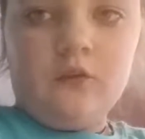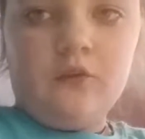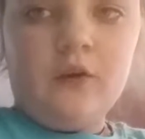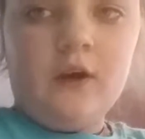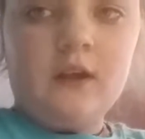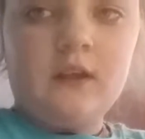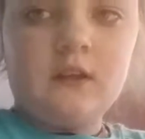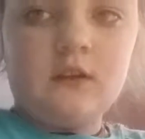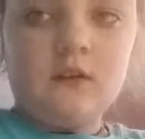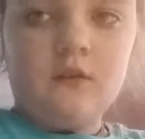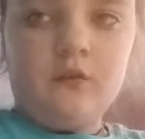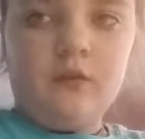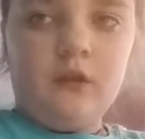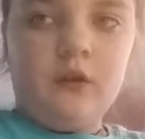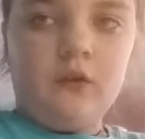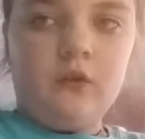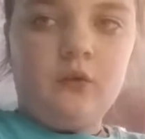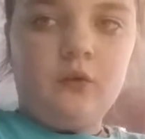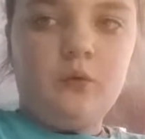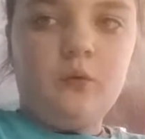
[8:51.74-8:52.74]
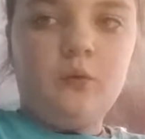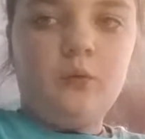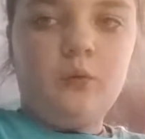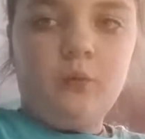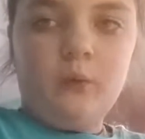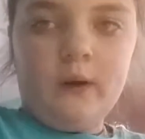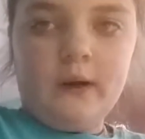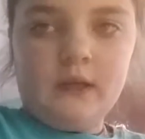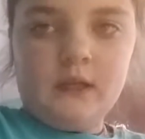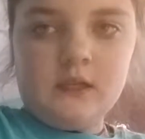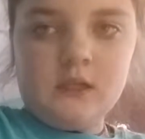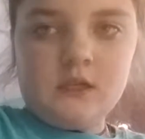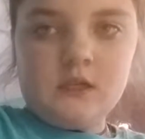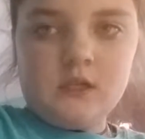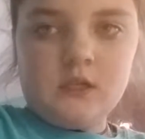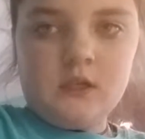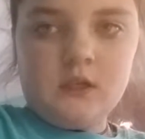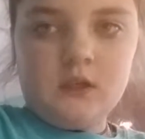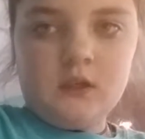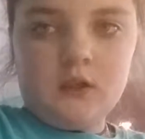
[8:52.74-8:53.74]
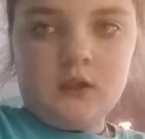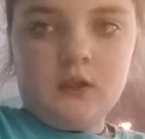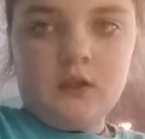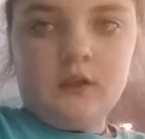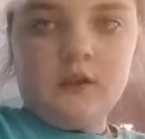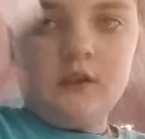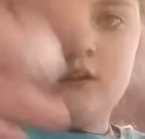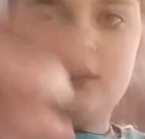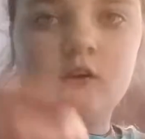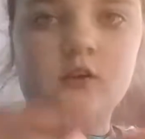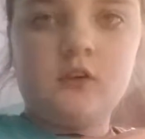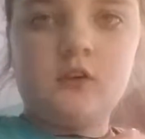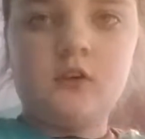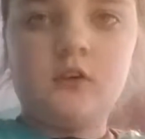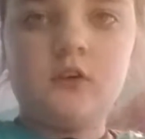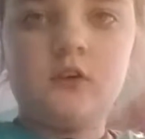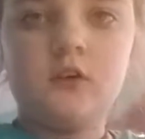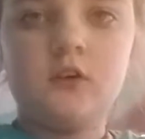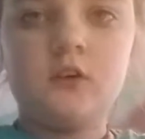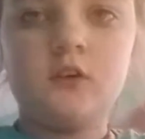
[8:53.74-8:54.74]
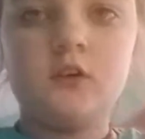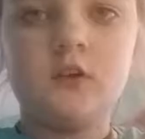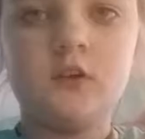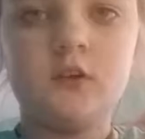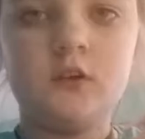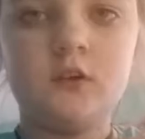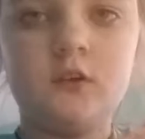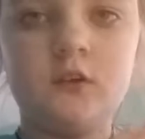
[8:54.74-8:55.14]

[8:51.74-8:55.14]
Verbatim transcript: the rest of this white like